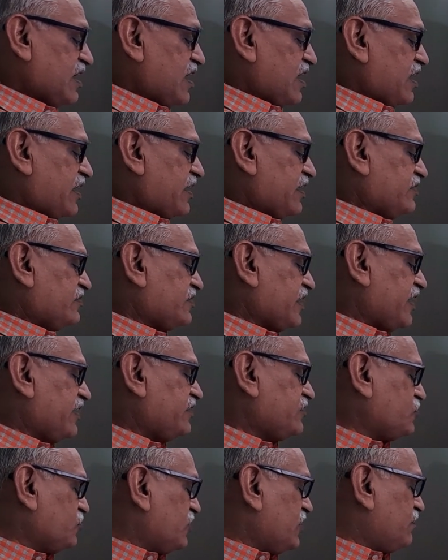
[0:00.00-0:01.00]
again
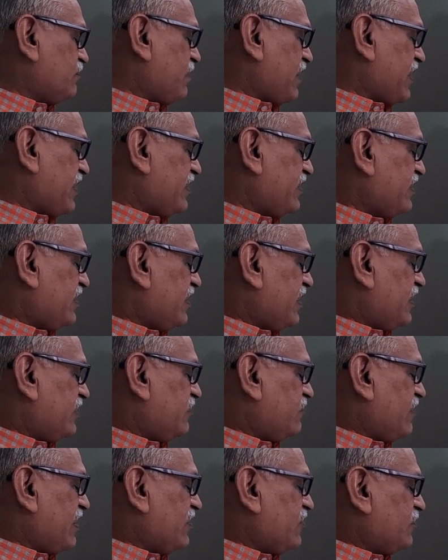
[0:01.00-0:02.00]
sine 2n pi, and
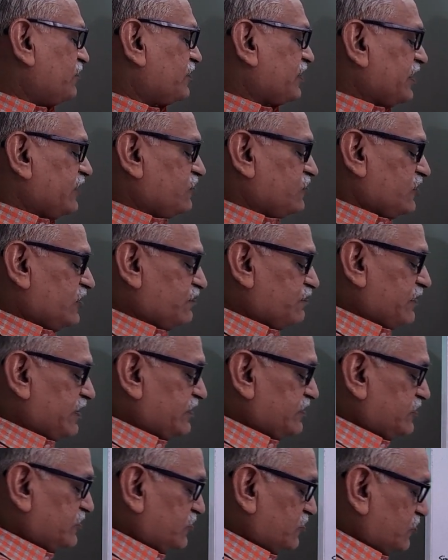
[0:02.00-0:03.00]
the value of sine 2n pi
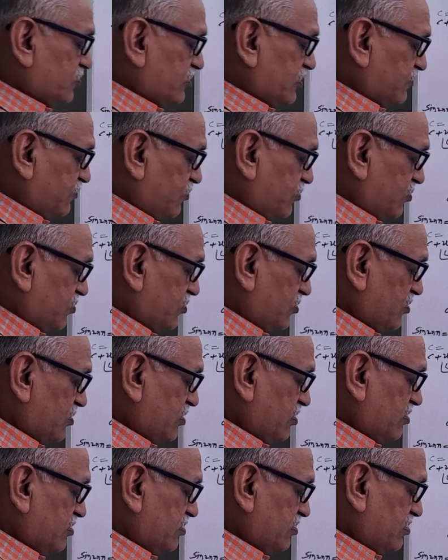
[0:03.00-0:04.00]
is 0. Therefore,
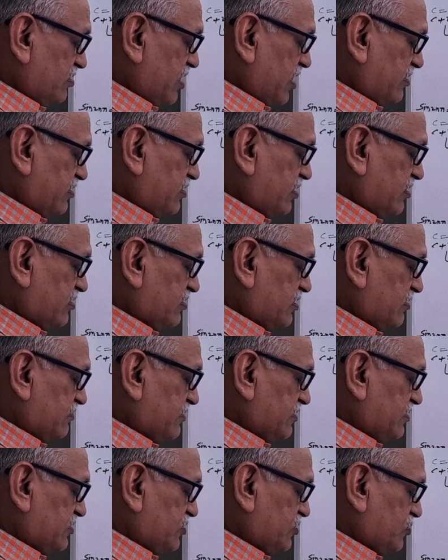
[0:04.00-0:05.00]
that third term
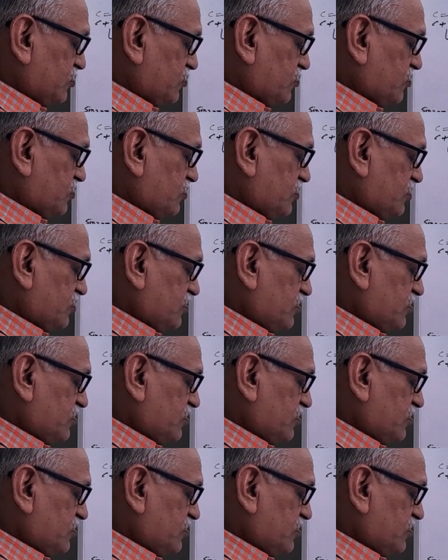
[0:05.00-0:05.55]
is 0.